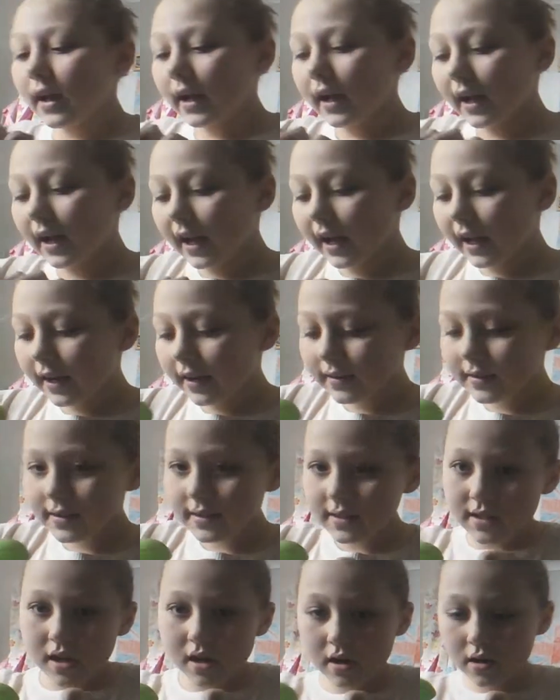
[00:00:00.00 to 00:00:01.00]
And
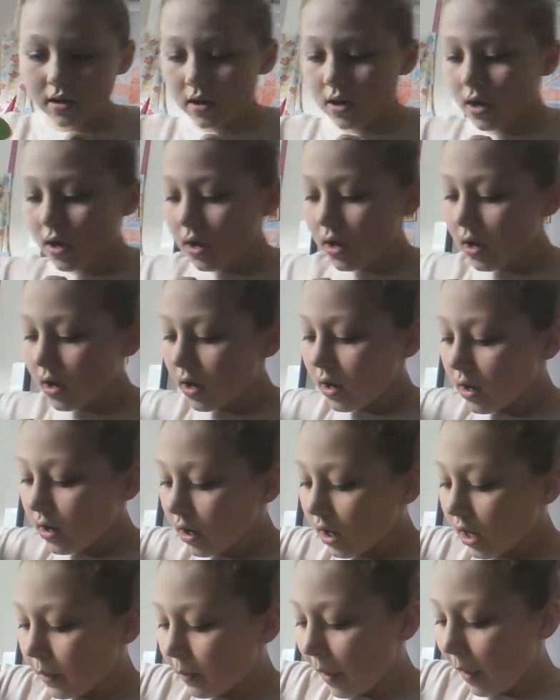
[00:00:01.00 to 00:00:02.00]

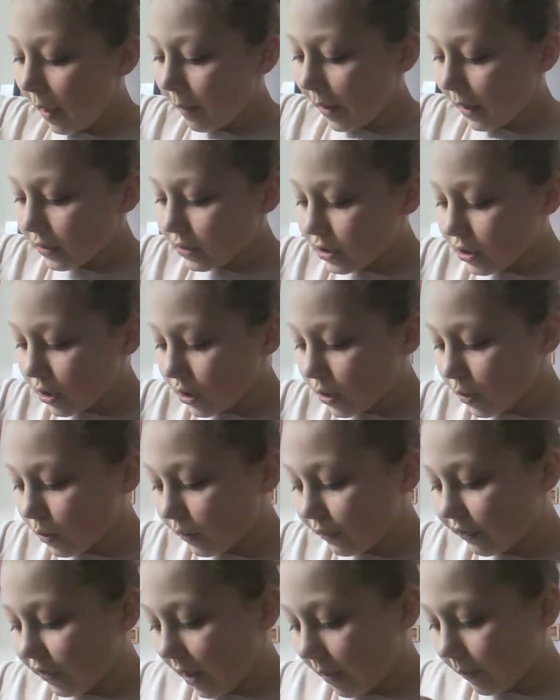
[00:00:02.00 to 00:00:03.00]
you're going to put about two
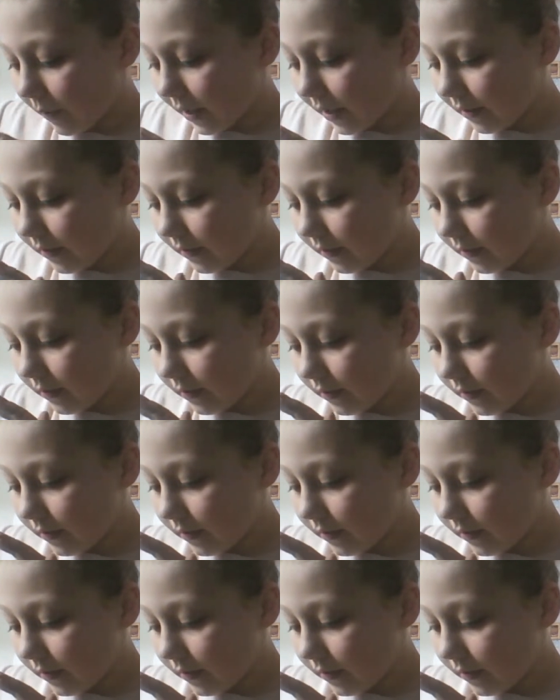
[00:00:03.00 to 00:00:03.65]
of them in. See,